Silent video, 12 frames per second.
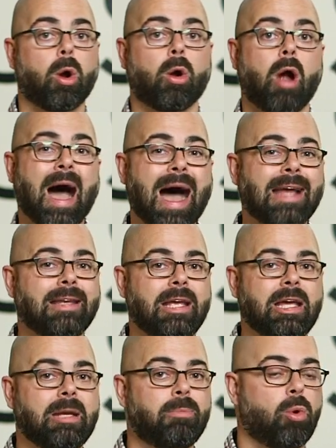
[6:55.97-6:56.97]
or I
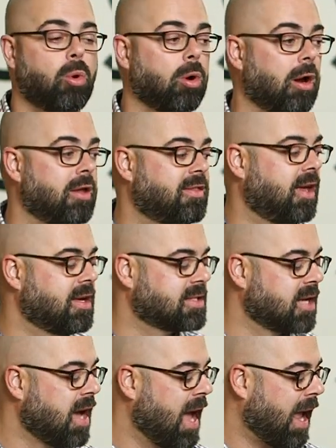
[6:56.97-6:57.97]
need more at this.